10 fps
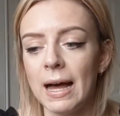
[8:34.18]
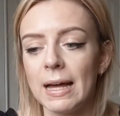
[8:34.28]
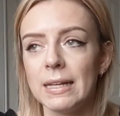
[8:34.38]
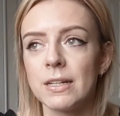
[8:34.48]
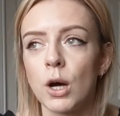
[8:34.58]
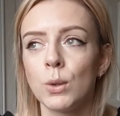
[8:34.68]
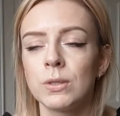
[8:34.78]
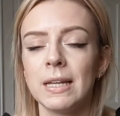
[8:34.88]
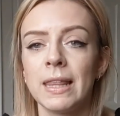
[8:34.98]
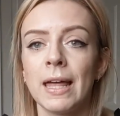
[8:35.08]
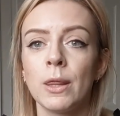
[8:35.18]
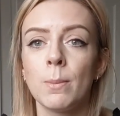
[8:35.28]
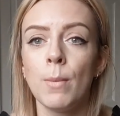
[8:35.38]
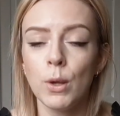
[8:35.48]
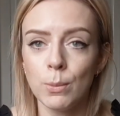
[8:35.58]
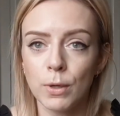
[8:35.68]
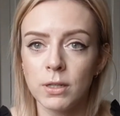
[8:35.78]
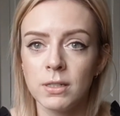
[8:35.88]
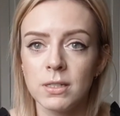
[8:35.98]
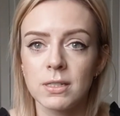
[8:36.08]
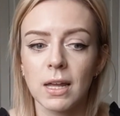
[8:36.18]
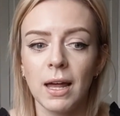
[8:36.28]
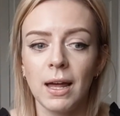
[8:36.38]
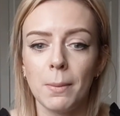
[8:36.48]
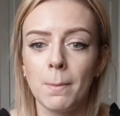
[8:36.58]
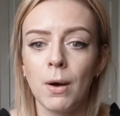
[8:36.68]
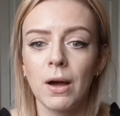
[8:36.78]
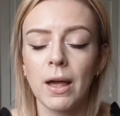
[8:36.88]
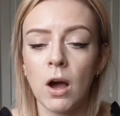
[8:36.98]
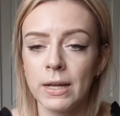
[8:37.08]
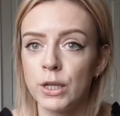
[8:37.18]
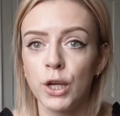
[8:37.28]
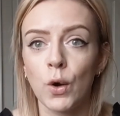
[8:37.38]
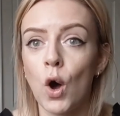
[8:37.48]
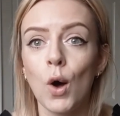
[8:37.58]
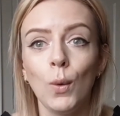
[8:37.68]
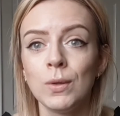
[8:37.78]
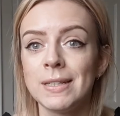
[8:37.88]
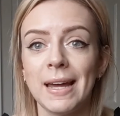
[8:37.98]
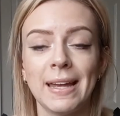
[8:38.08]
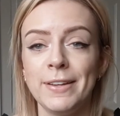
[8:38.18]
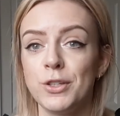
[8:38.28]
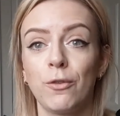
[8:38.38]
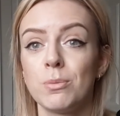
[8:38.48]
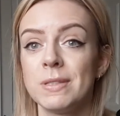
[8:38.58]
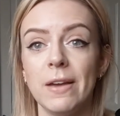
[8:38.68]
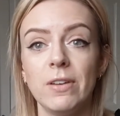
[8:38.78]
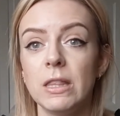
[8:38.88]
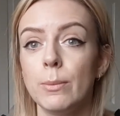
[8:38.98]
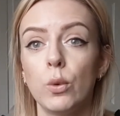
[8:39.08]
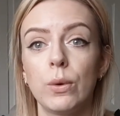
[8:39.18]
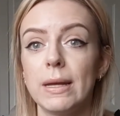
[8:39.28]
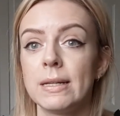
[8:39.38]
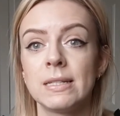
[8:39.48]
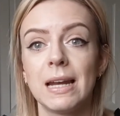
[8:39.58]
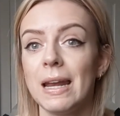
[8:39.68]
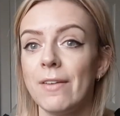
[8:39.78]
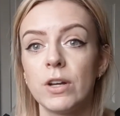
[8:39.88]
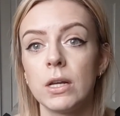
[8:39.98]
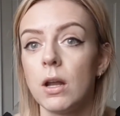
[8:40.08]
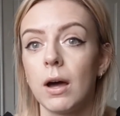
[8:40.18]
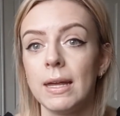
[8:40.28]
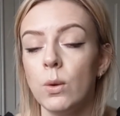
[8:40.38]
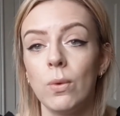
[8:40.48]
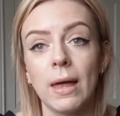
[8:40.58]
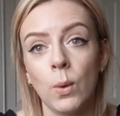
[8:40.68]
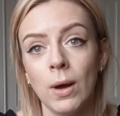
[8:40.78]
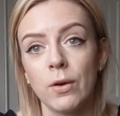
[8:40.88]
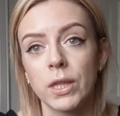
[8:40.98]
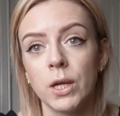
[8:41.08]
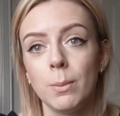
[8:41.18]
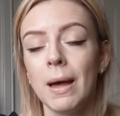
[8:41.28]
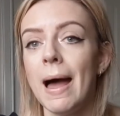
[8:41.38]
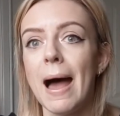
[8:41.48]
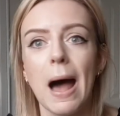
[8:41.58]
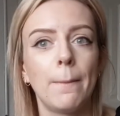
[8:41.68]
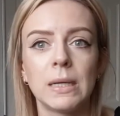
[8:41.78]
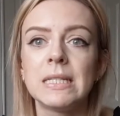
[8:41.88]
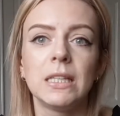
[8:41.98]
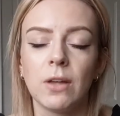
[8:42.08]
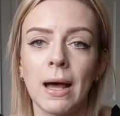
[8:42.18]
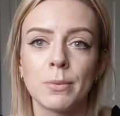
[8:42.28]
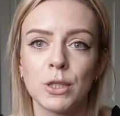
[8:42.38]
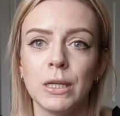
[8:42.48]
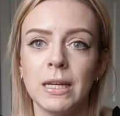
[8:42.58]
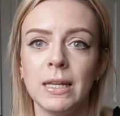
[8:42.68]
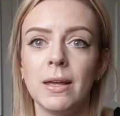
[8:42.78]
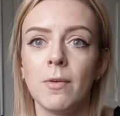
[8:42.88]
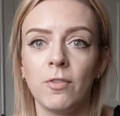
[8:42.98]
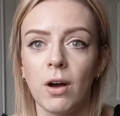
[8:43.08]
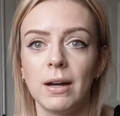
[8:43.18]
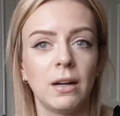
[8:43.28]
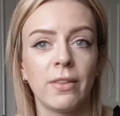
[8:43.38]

And I will say that at the moment, I can go a whole day, so from 7 in the morning till 11 at night without wearing them, and my teeth are absolutely fine.